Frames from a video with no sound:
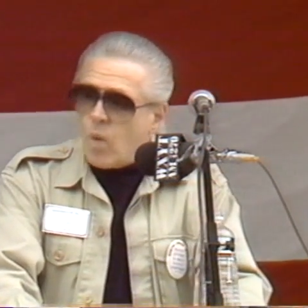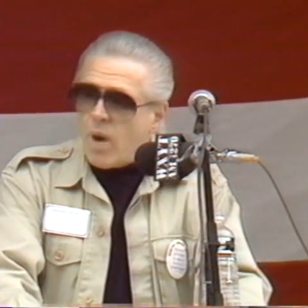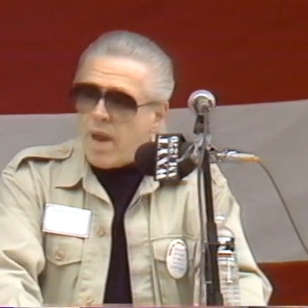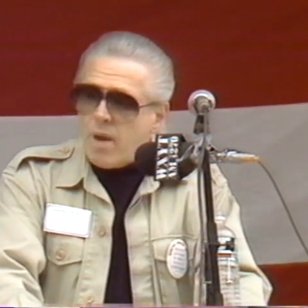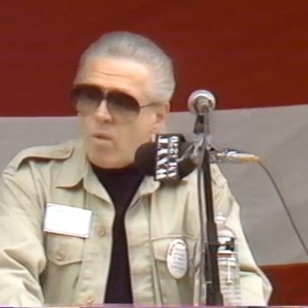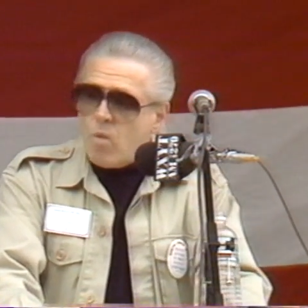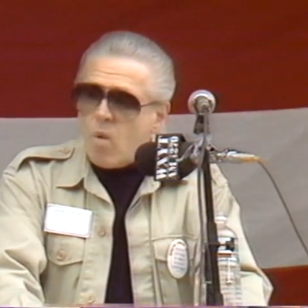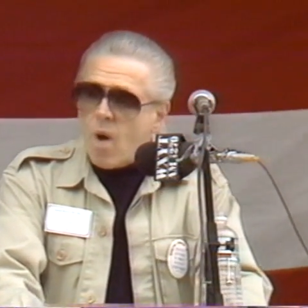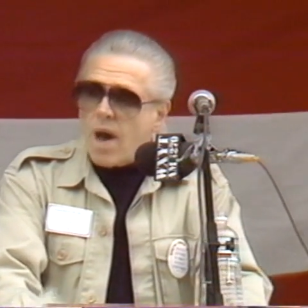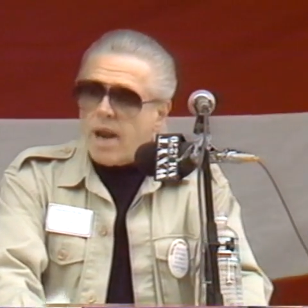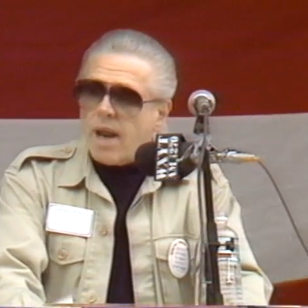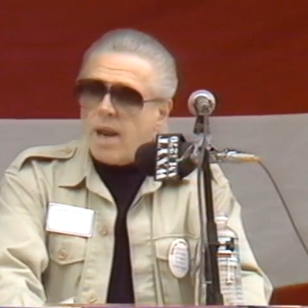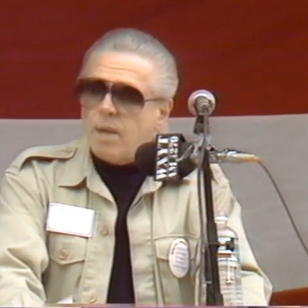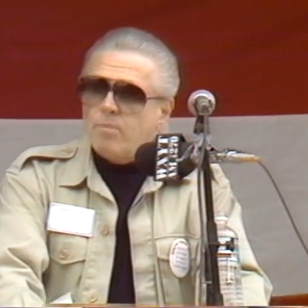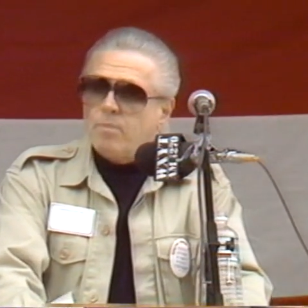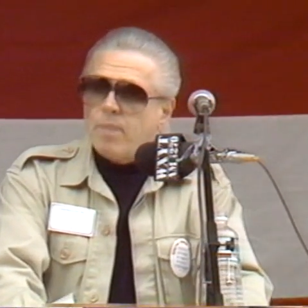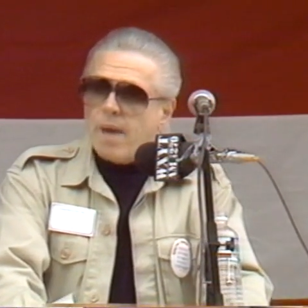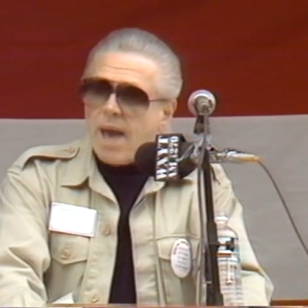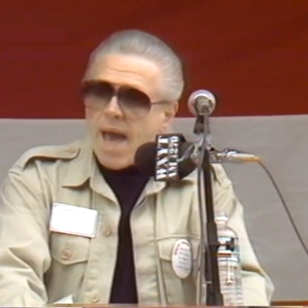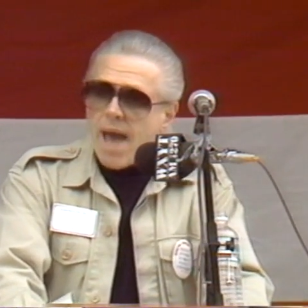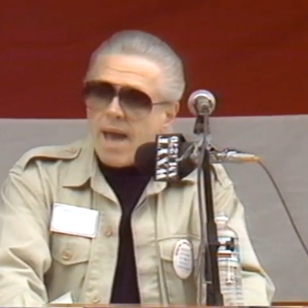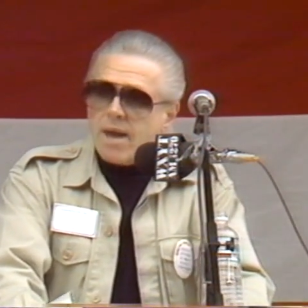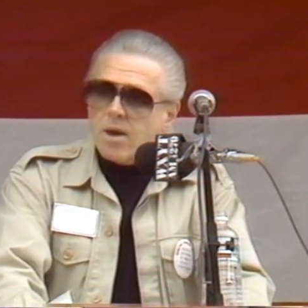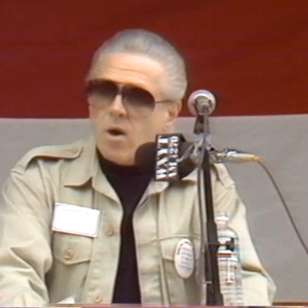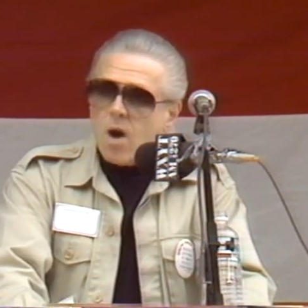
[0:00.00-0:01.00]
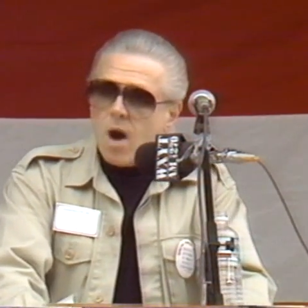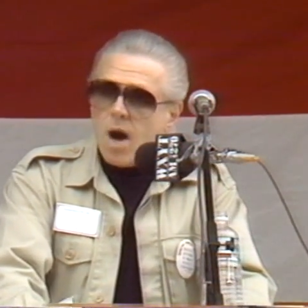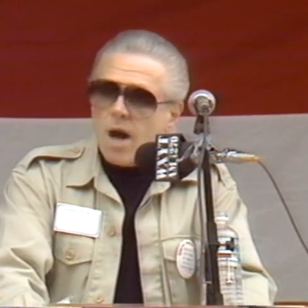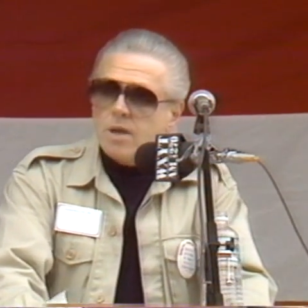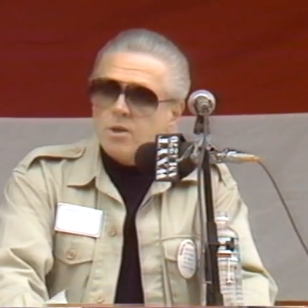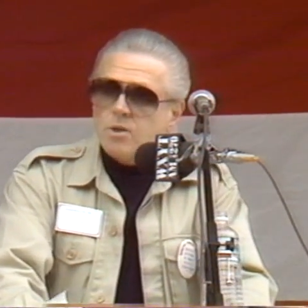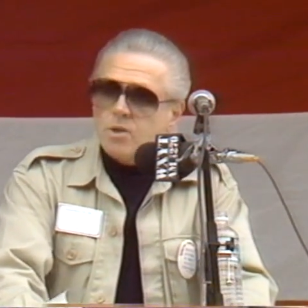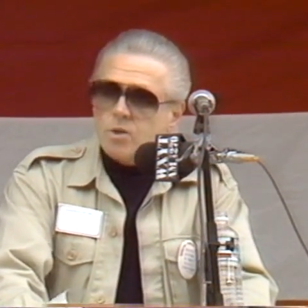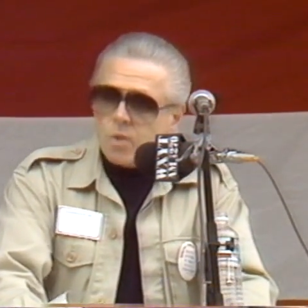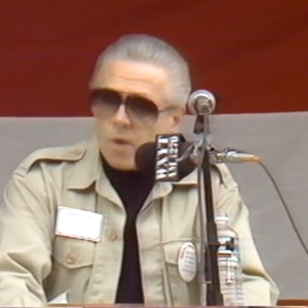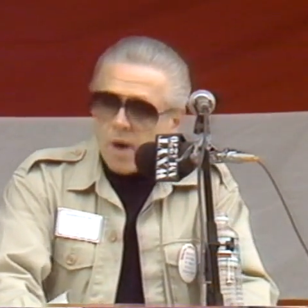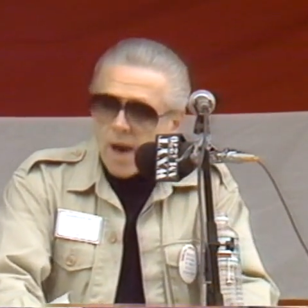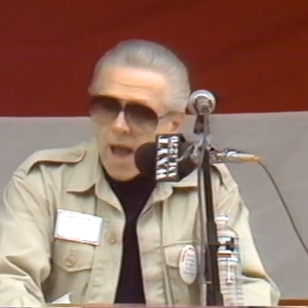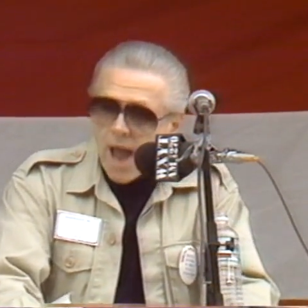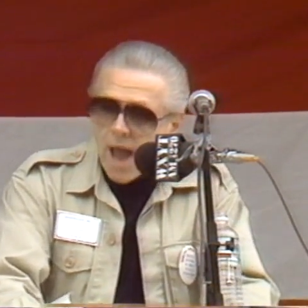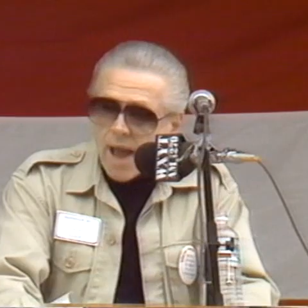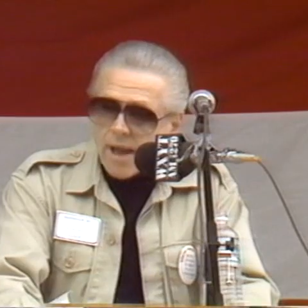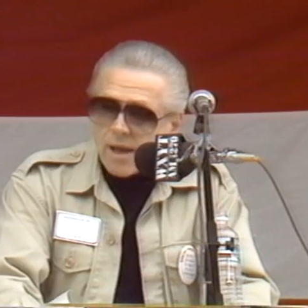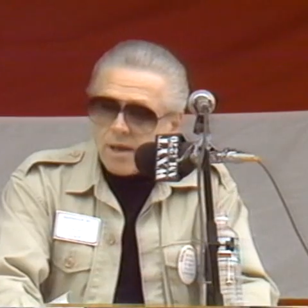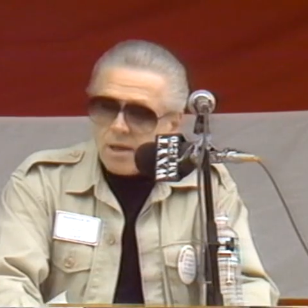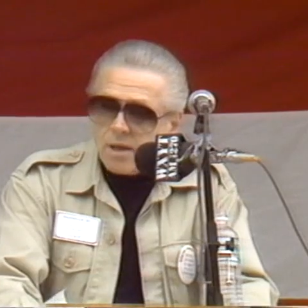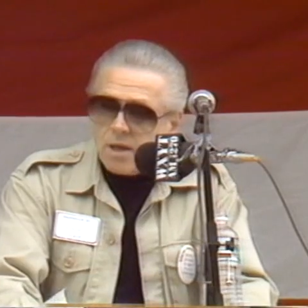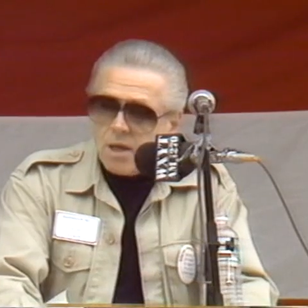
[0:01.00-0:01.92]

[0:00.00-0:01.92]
We want it back on track.